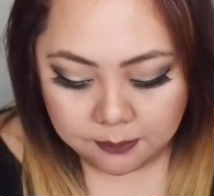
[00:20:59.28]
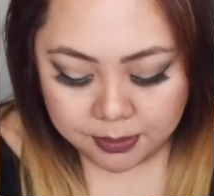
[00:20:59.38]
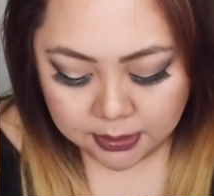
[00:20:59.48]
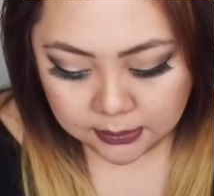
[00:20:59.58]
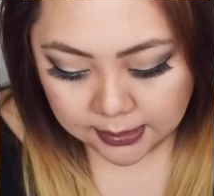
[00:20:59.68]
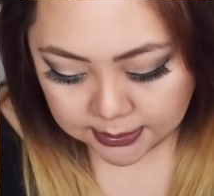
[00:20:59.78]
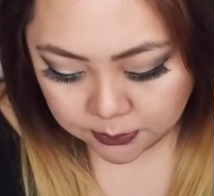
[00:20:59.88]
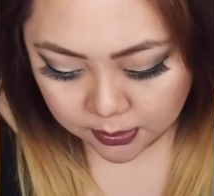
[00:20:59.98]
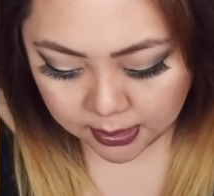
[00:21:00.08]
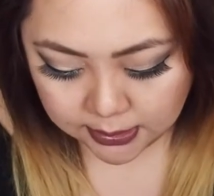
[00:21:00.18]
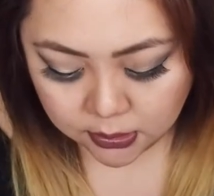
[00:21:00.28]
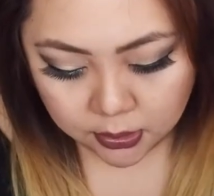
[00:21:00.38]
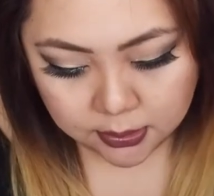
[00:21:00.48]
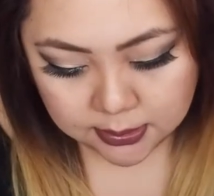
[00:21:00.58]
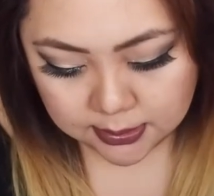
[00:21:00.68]
But the last one I
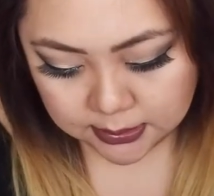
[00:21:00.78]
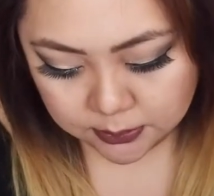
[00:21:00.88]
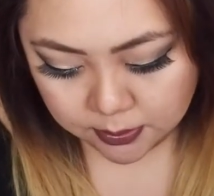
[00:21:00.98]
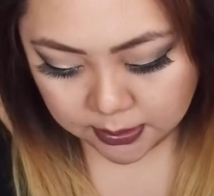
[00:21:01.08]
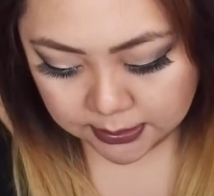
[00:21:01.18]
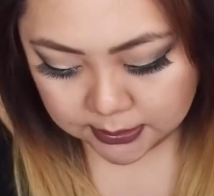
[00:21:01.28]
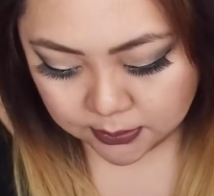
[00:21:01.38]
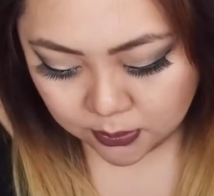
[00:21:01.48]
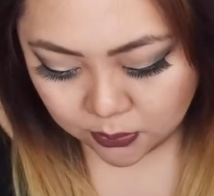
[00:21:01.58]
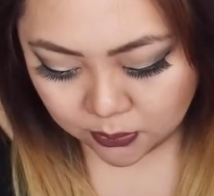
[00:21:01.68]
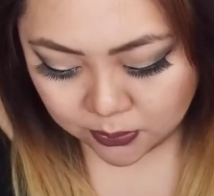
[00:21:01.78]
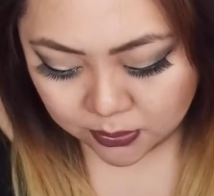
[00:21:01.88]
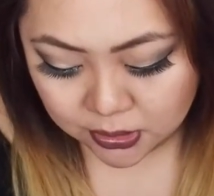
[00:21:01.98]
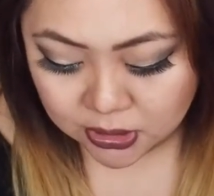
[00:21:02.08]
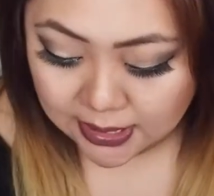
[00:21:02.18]
got, this one is
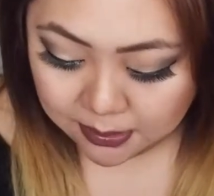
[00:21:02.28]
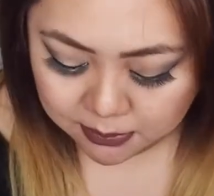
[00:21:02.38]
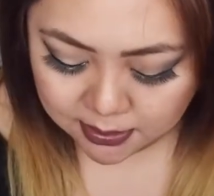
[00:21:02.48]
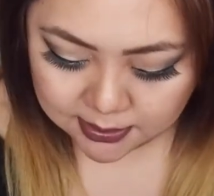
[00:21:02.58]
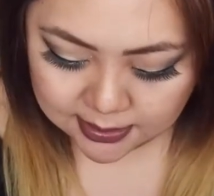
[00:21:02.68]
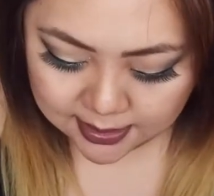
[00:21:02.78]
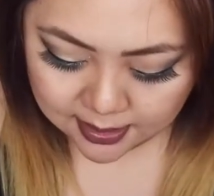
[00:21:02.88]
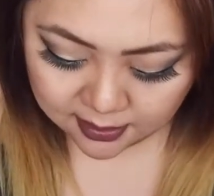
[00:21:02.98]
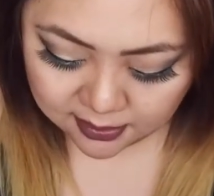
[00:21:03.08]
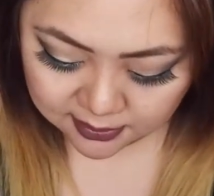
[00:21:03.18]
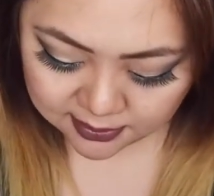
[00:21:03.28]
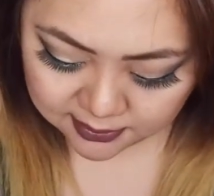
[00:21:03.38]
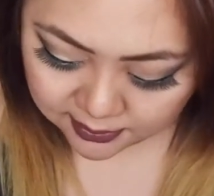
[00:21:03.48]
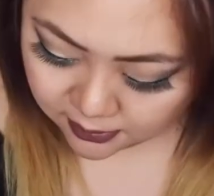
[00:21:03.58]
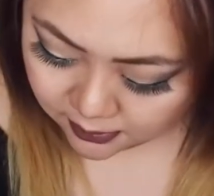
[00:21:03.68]
called Shameless, and I think this
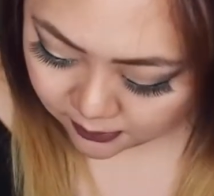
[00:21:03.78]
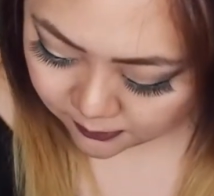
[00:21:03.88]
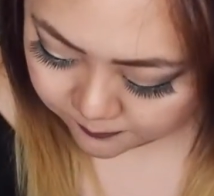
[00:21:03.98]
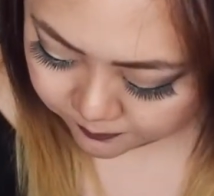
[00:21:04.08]
is like a,